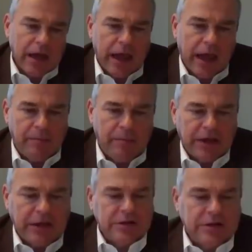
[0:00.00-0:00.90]
I mean,
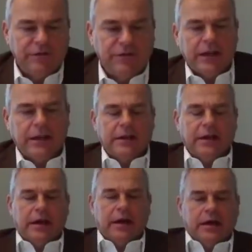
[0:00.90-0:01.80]
definitely,
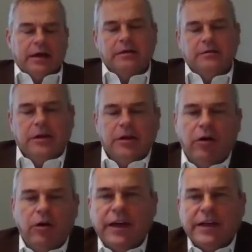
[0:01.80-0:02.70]

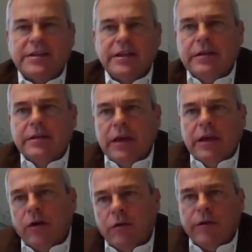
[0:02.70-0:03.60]
obviously, you
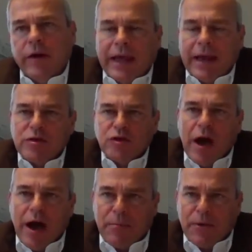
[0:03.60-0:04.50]
know, when it comes to
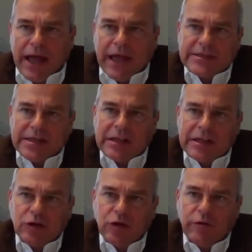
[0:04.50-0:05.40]
our brands,
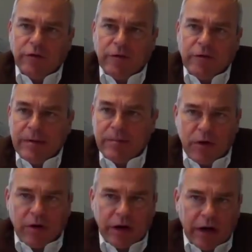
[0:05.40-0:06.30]
Altendorf of
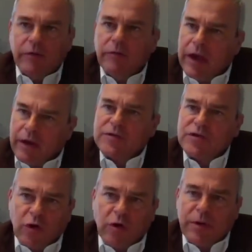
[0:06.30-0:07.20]
Hebrock, we have
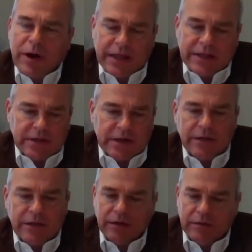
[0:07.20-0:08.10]
strong brands, and I
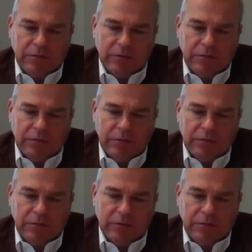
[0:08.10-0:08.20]
think